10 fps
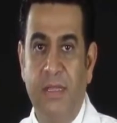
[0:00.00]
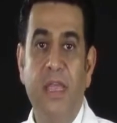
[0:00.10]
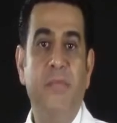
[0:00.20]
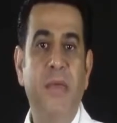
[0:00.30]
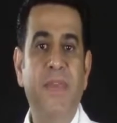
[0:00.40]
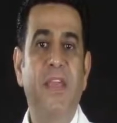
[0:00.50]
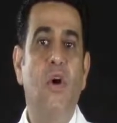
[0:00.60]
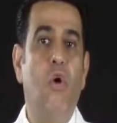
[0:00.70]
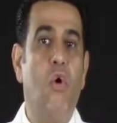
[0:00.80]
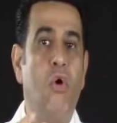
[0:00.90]
they may be
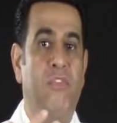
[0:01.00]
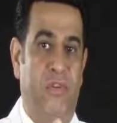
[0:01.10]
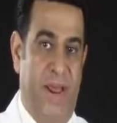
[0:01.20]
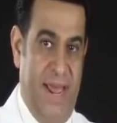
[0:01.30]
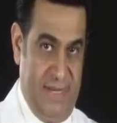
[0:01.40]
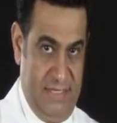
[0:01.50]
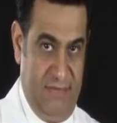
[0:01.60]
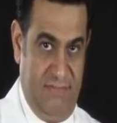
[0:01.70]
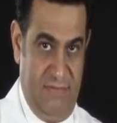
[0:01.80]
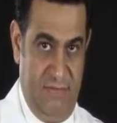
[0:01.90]
overactive.